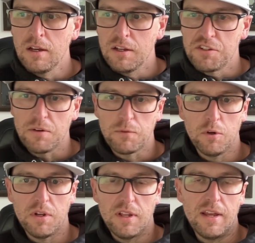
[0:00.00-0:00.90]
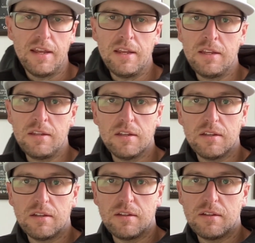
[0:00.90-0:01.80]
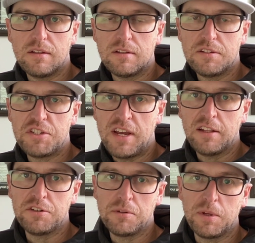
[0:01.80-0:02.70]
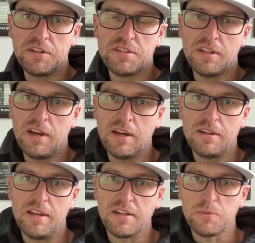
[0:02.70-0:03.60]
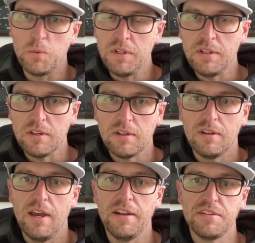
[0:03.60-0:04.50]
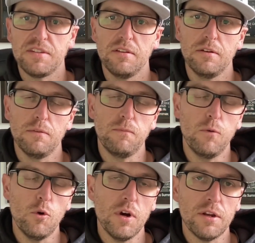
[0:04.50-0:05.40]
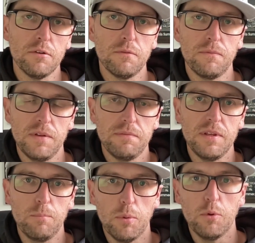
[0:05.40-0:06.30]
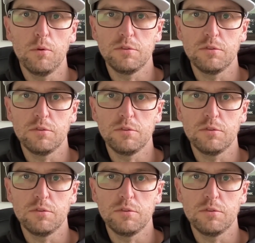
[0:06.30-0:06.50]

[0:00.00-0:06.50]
So I've got a challenge I'm going to start next week, and it's the 450 ball